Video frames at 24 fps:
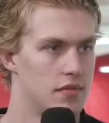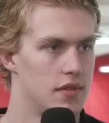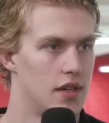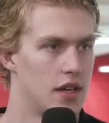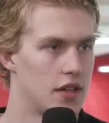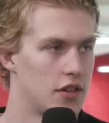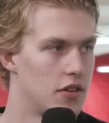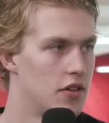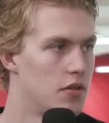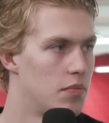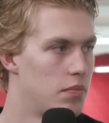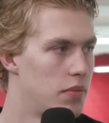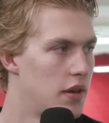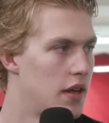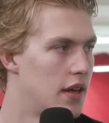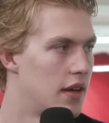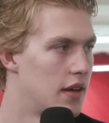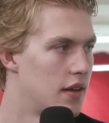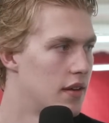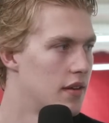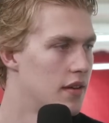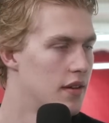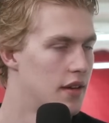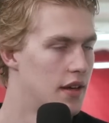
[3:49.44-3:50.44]
a good play.
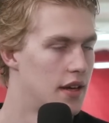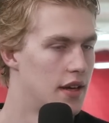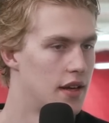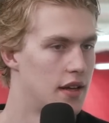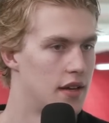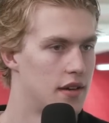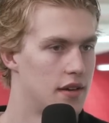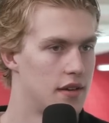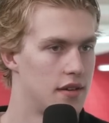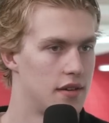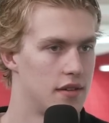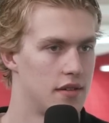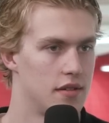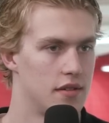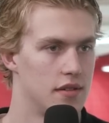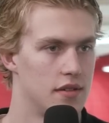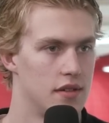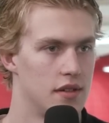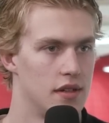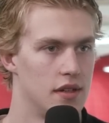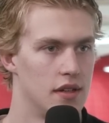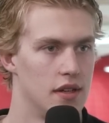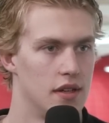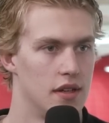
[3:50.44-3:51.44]
And
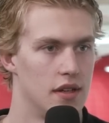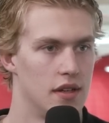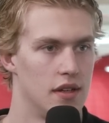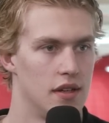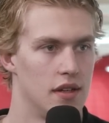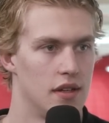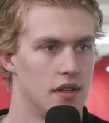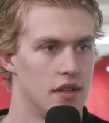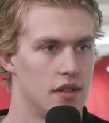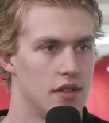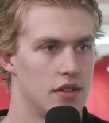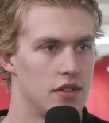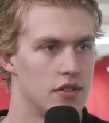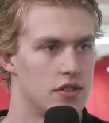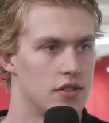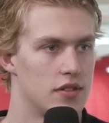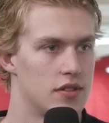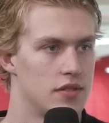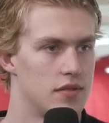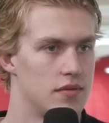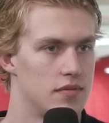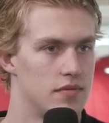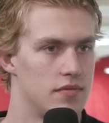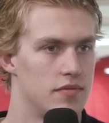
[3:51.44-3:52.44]
just
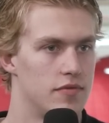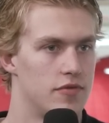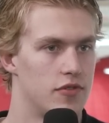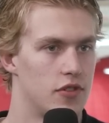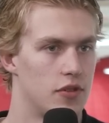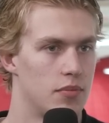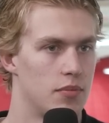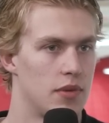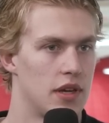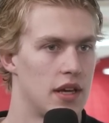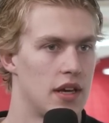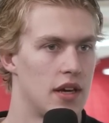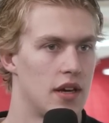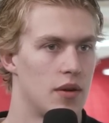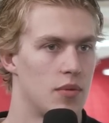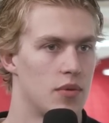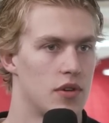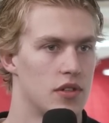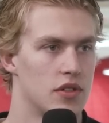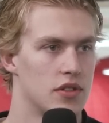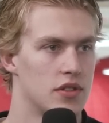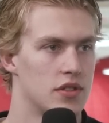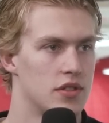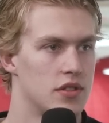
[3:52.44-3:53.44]
for me, it
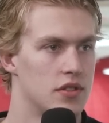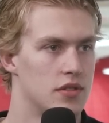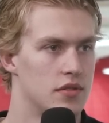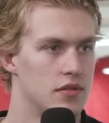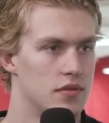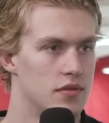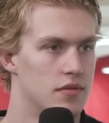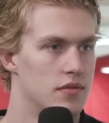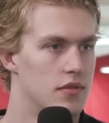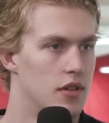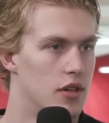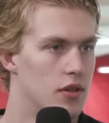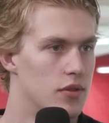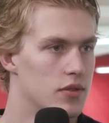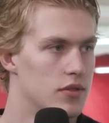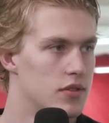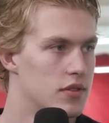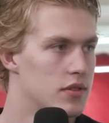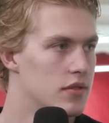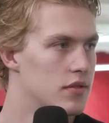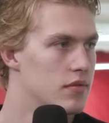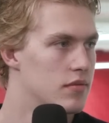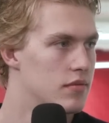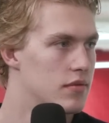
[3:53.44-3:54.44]
was
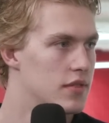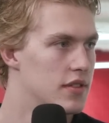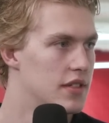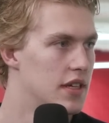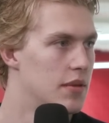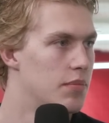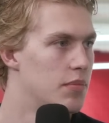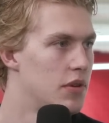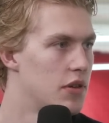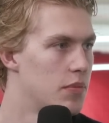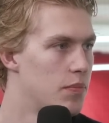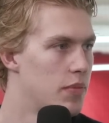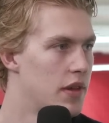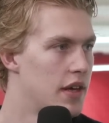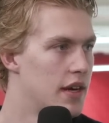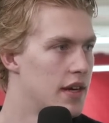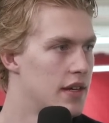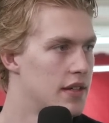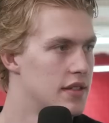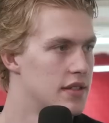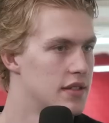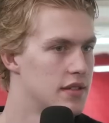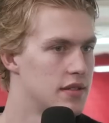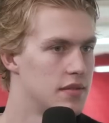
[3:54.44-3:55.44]
those simple
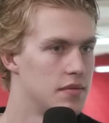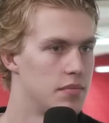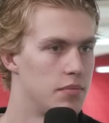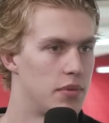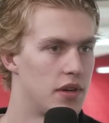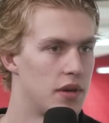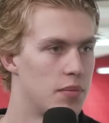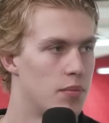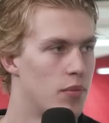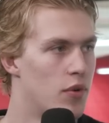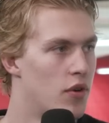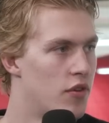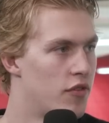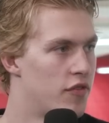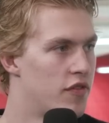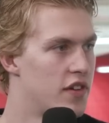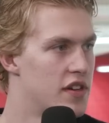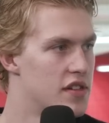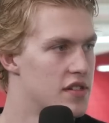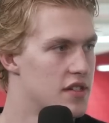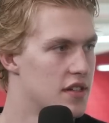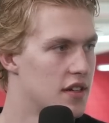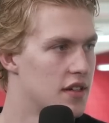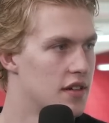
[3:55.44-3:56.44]
plays, being more
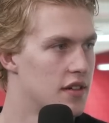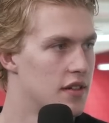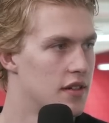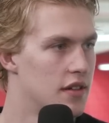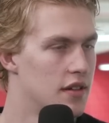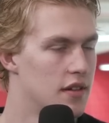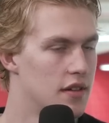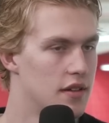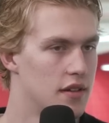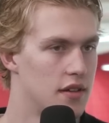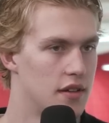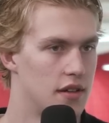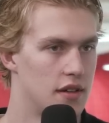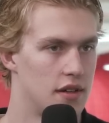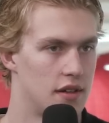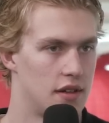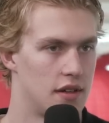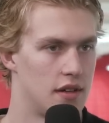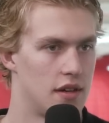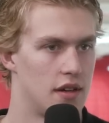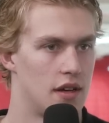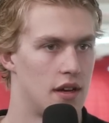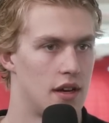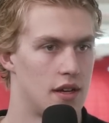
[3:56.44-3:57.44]
physical.
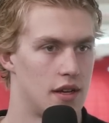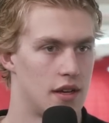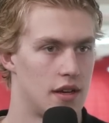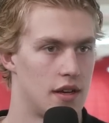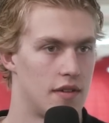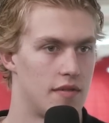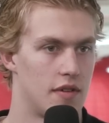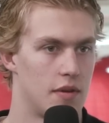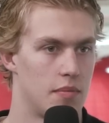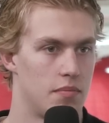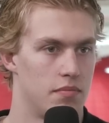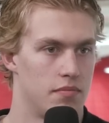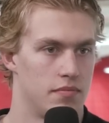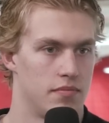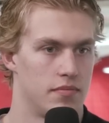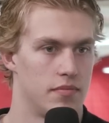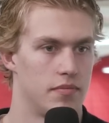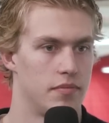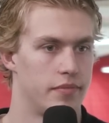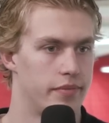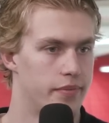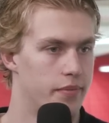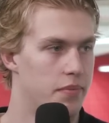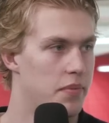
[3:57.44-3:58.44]
I have a
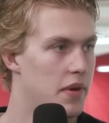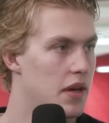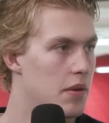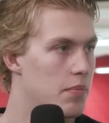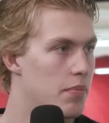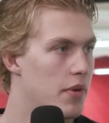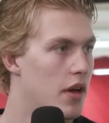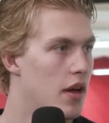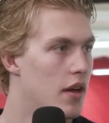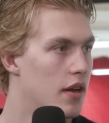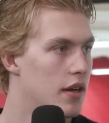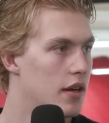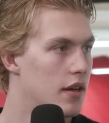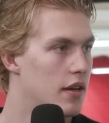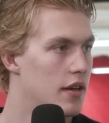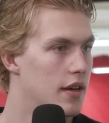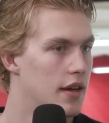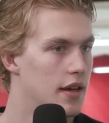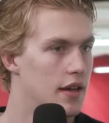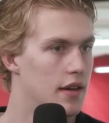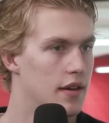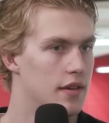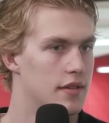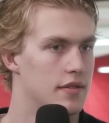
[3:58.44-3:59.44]
big body
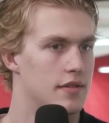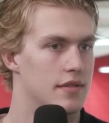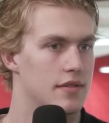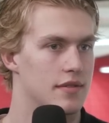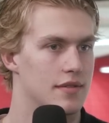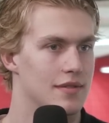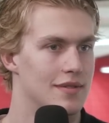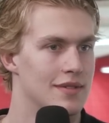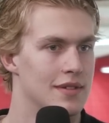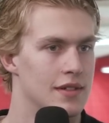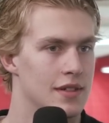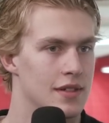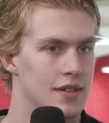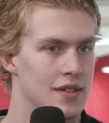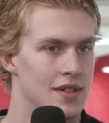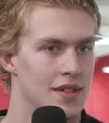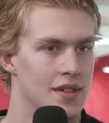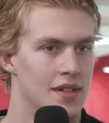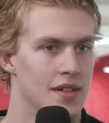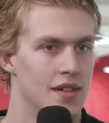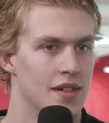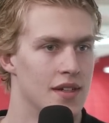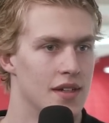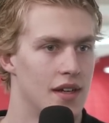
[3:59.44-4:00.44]
and
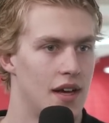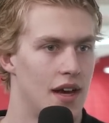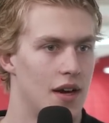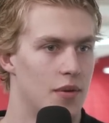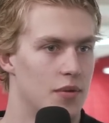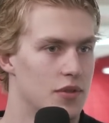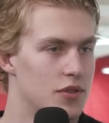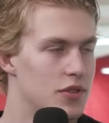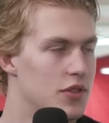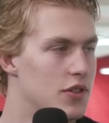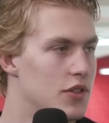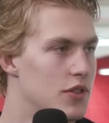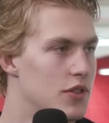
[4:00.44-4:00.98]
I want to